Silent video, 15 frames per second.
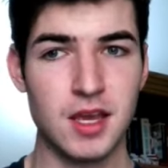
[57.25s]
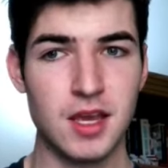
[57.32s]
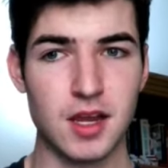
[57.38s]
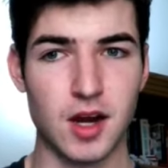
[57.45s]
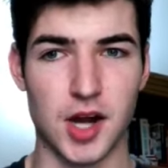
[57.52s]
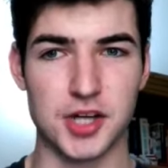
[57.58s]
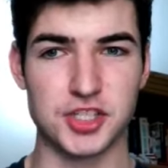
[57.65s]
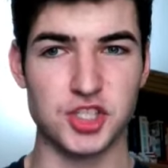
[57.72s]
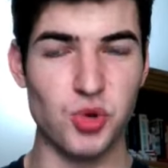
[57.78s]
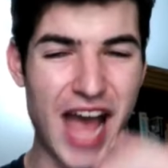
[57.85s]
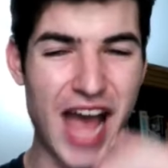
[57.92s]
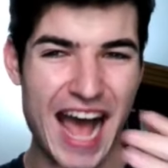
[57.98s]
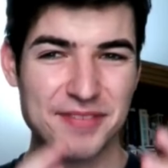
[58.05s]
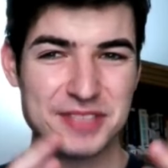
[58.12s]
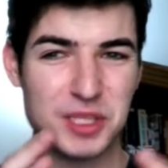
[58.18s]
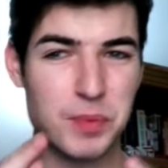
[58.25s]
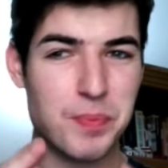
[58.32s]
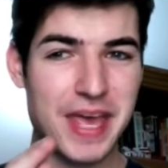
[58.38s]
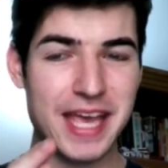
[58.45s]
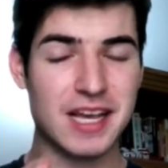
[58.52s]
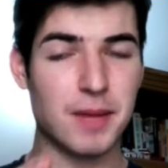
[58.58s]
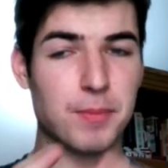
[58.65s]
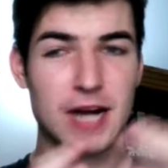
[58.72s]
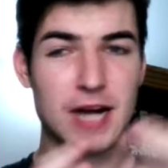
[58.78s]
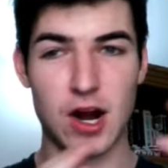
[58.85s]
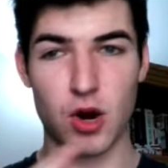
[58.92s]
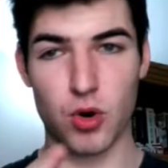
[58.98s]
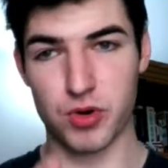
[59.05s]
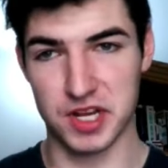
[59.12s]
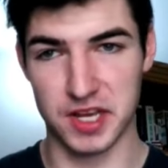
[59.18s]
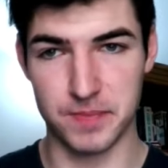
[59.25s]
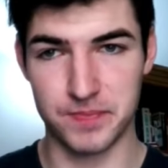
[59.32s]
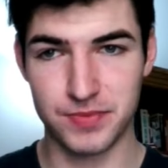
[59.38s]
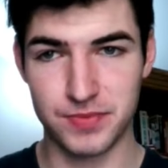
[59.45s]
All right, so you have to pick a priority.